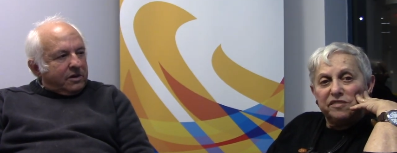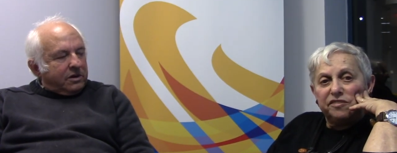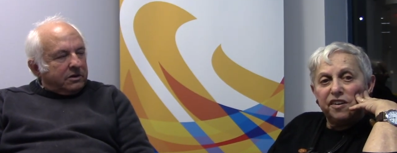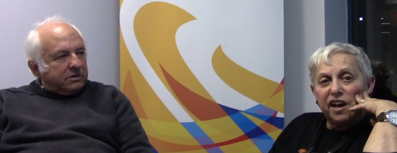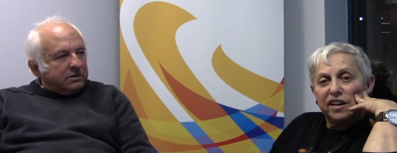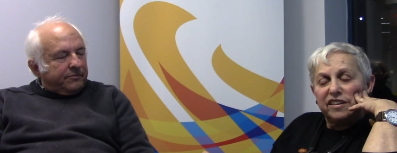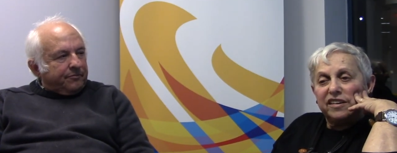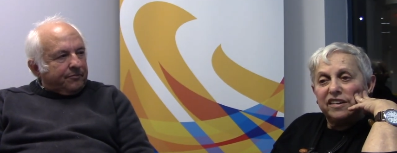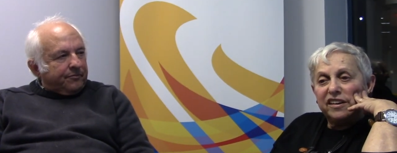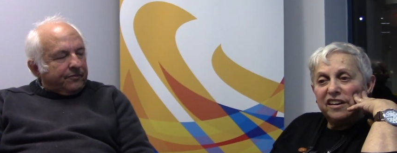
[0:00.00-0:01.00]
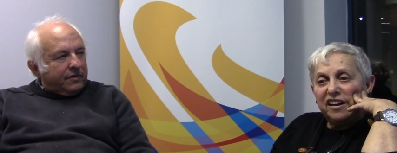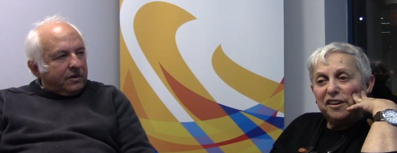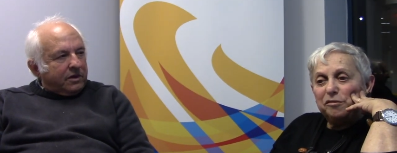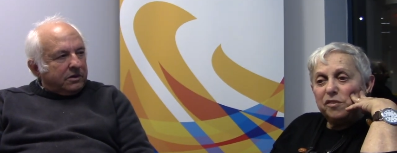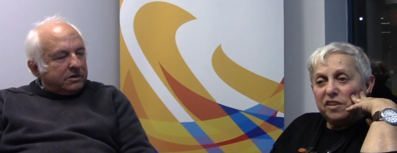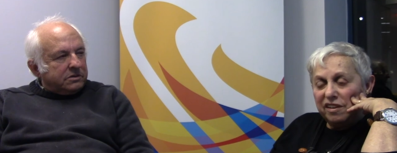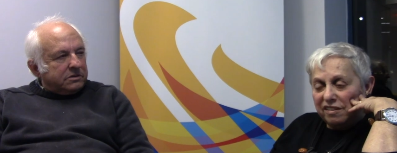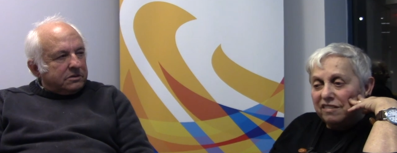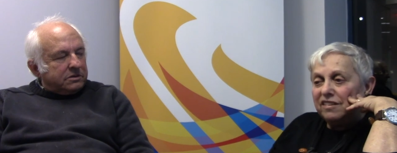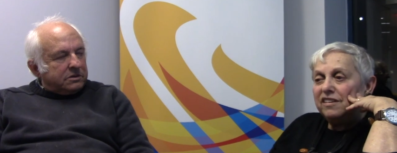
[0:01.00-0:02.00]
Speaker 1: in fact, um,
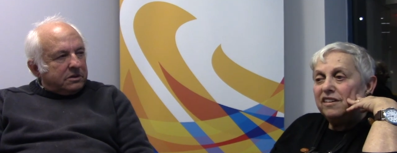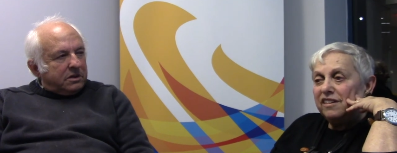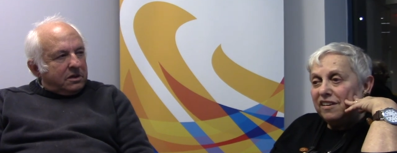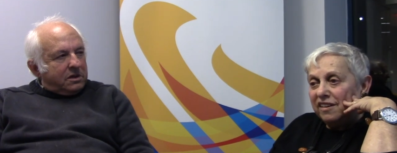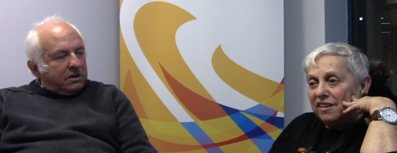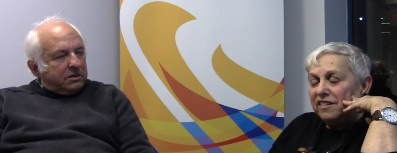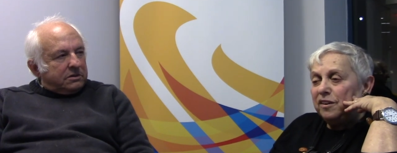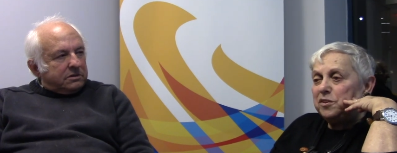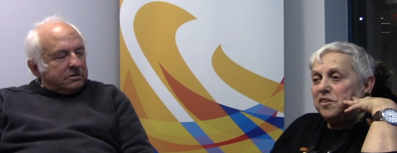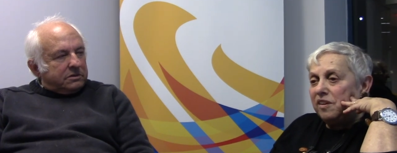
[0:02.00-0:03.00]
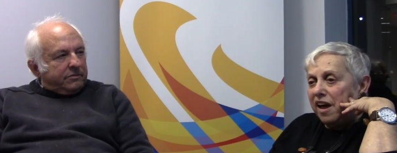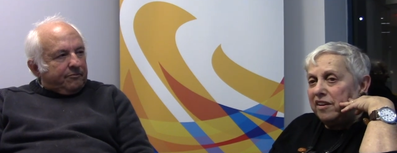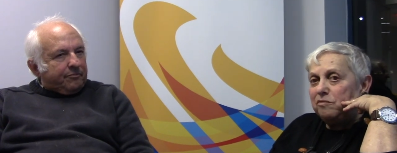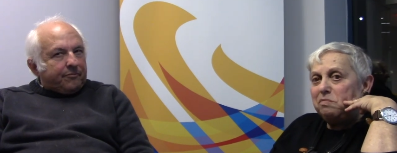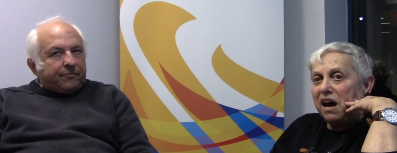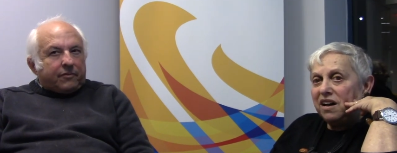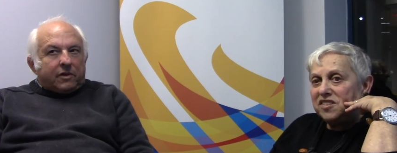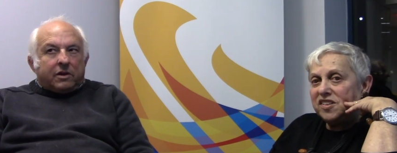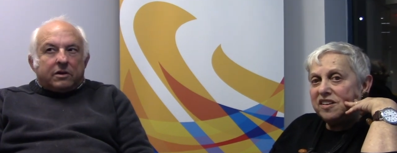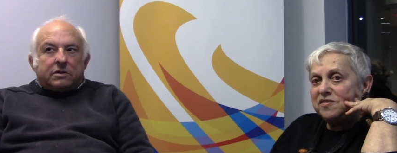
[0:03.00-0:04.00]
there was a lot of
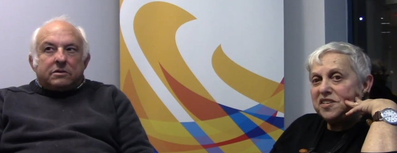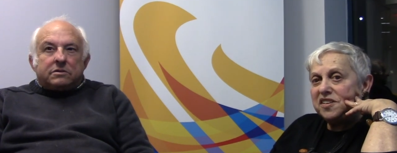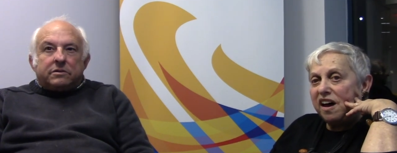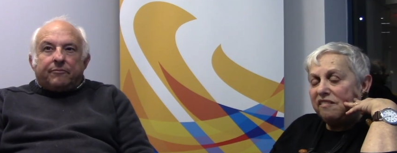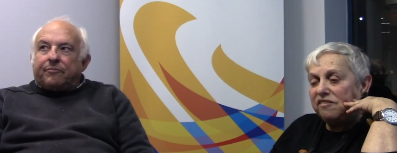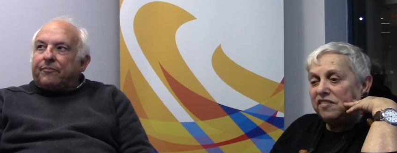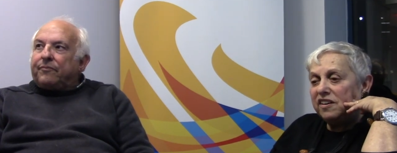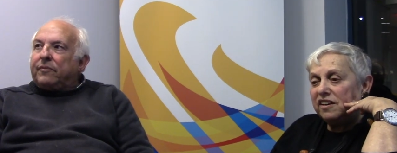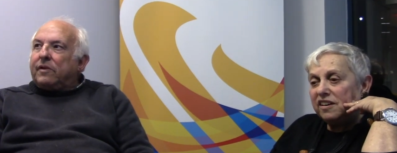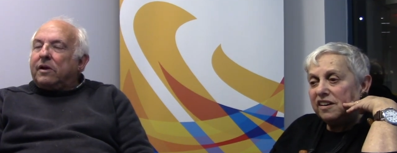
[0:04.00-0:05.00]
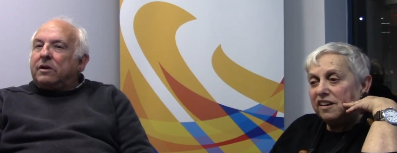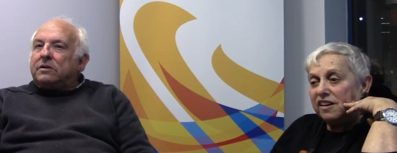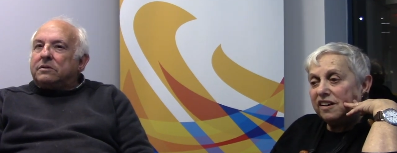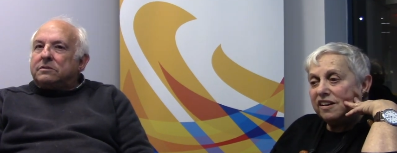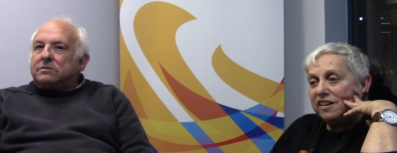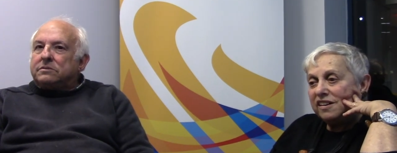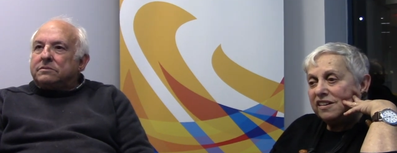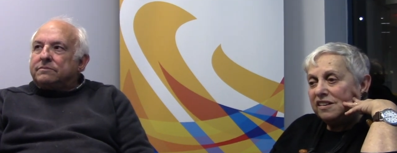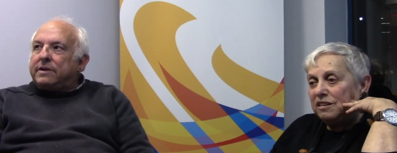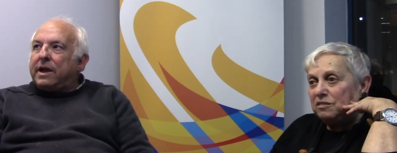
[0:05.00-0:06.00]
positive stuff.
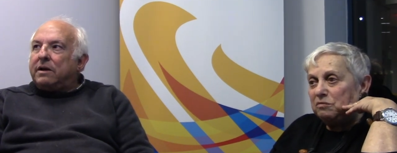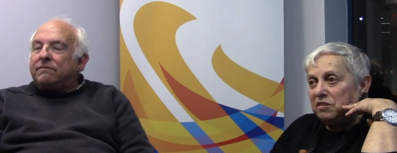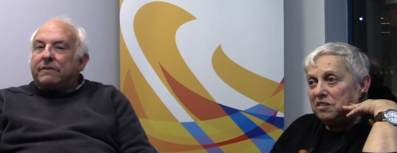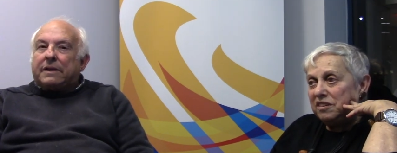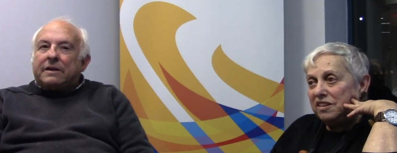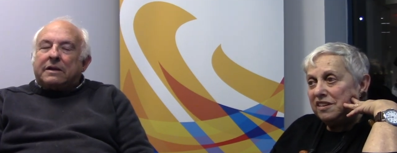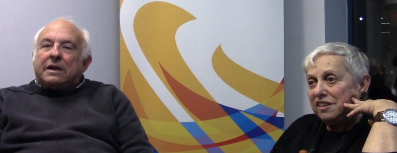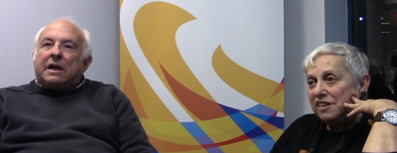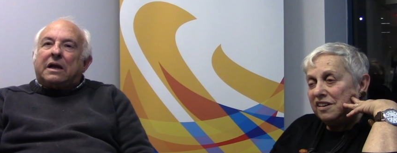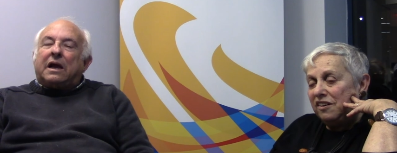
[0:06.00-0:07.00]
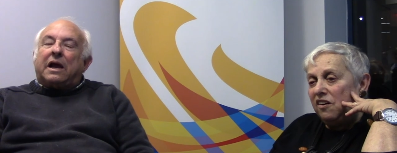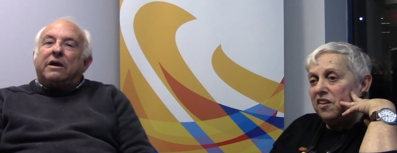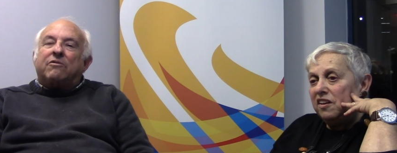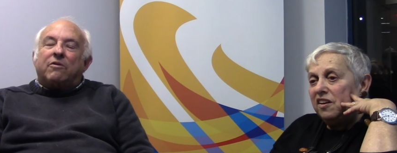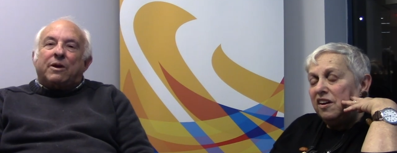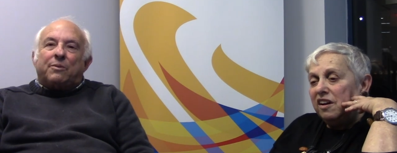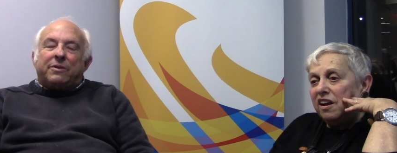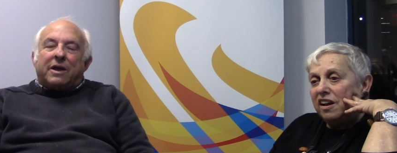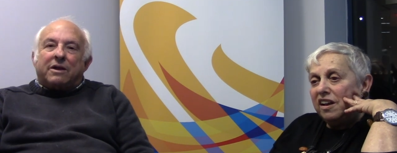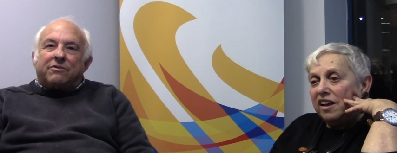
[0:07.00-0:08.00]
Speaker 2: Yeah, I agree
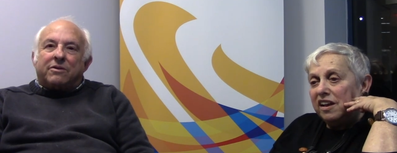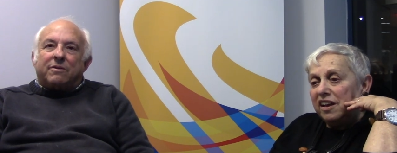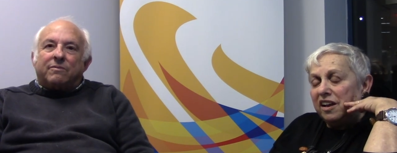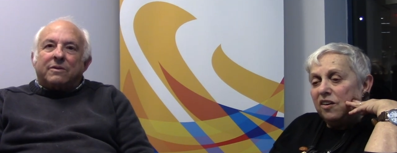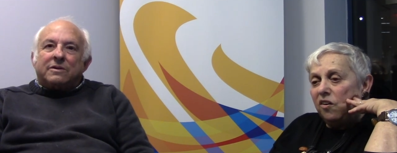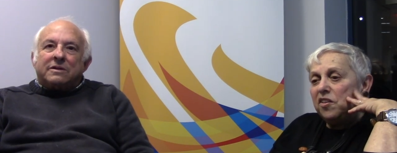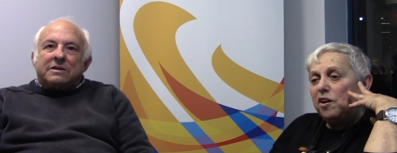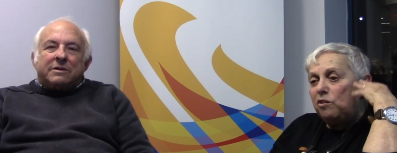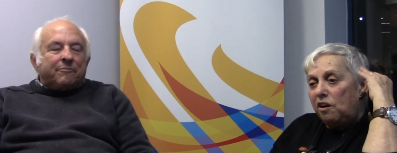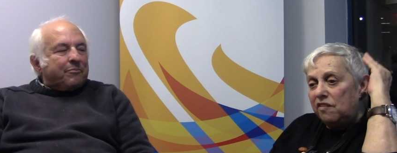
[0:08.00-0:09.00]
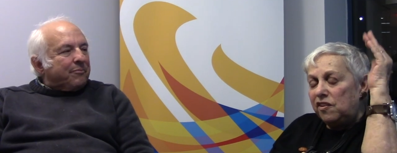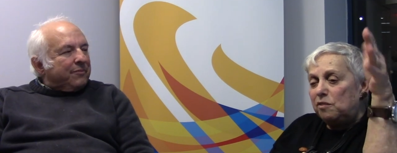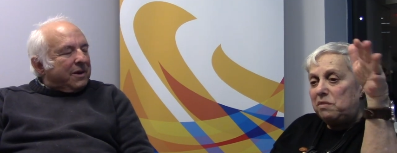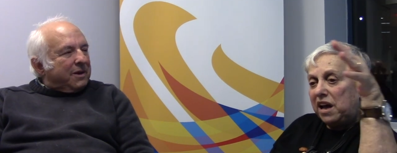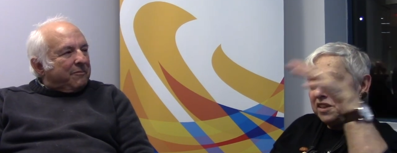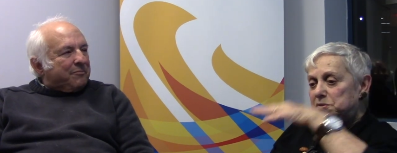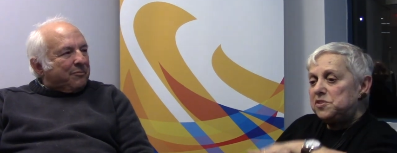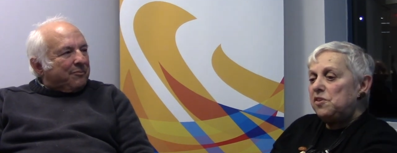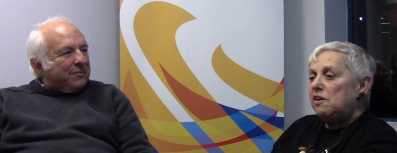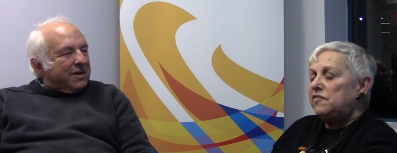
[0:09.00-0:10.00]
with that too.
Speaker 1: Although off our backs
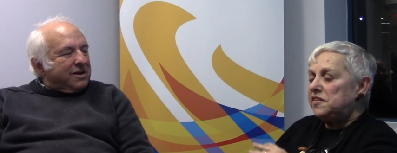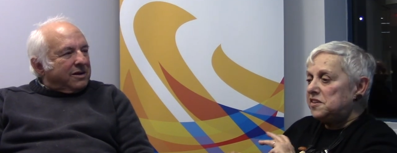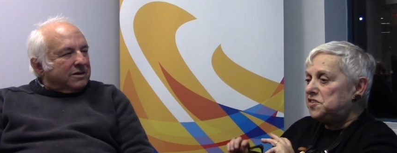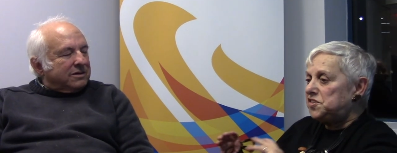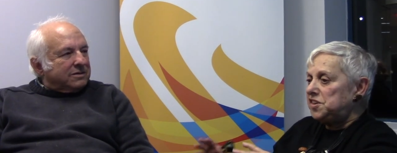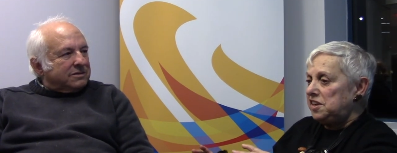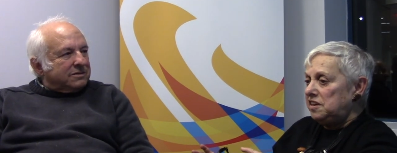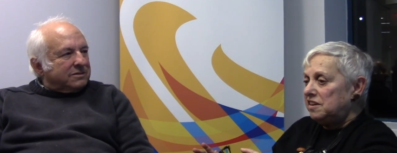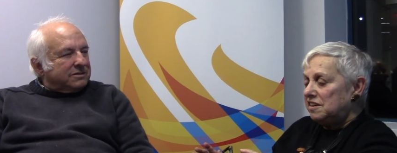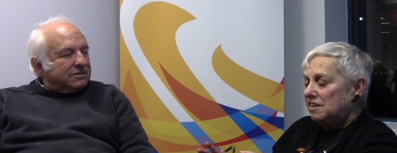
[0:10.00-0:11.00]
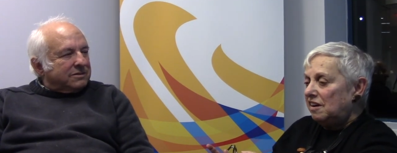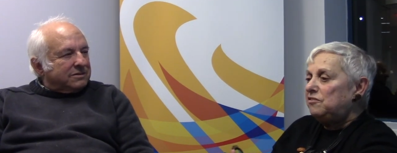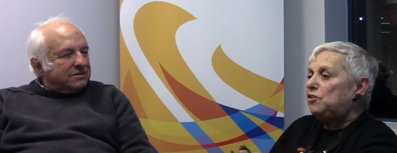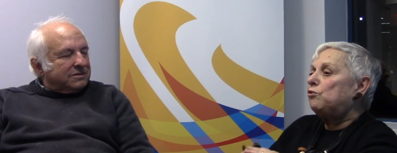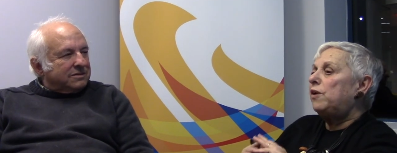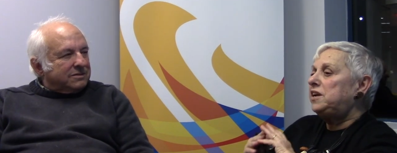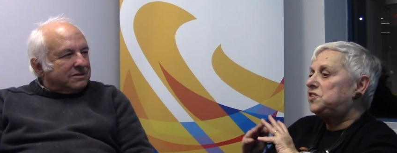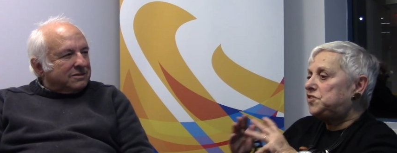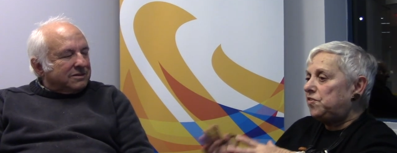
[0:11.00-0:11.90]
was often the seat of great